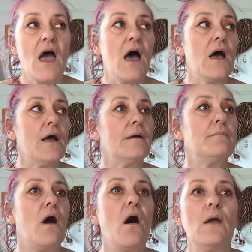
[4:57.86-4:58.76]

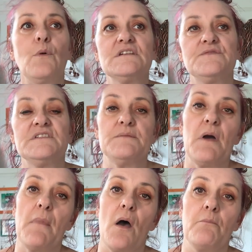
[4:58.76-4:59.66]
I went to visit
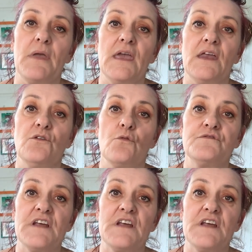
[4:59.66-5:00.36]
my mum in North